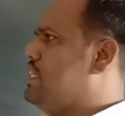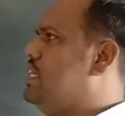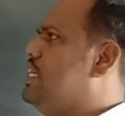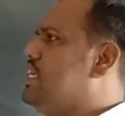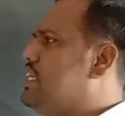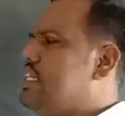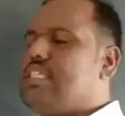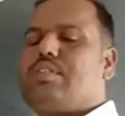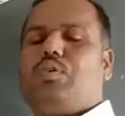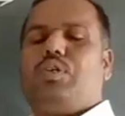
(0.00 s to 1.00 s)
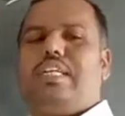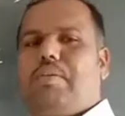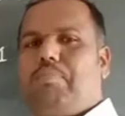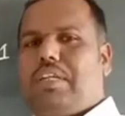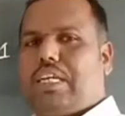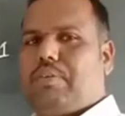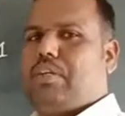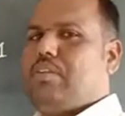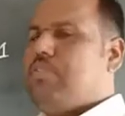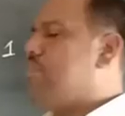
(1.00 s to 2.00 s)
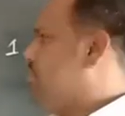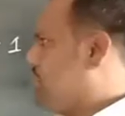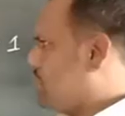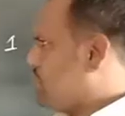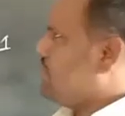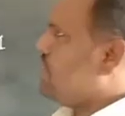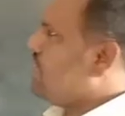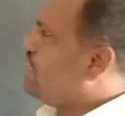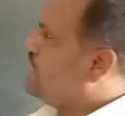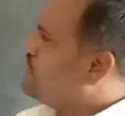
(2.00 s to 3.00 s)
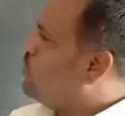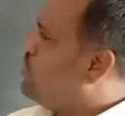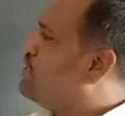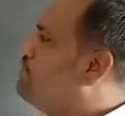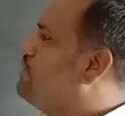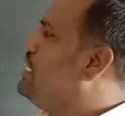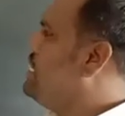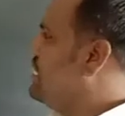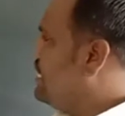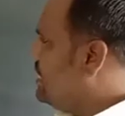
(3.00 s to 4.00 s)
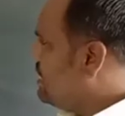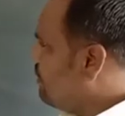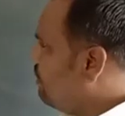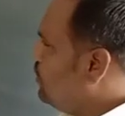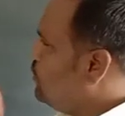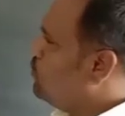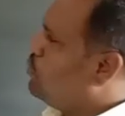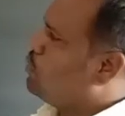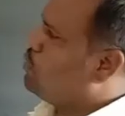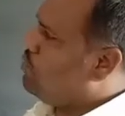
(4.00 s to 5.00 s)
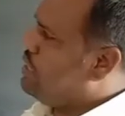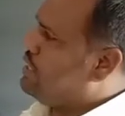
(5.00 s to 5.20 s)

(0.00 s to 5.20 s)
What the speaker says: It is only applicable, that is quantum yield is equal to 1